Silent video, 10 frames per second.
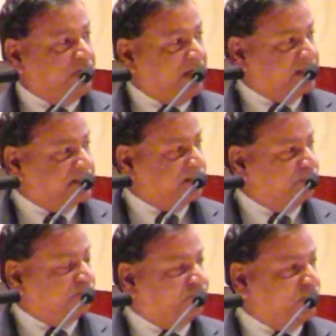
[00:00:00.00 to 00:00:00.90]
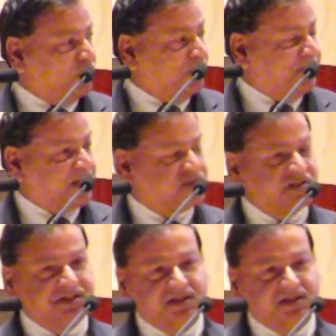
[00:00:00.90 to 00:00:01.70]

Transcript: we had some follow-up actions,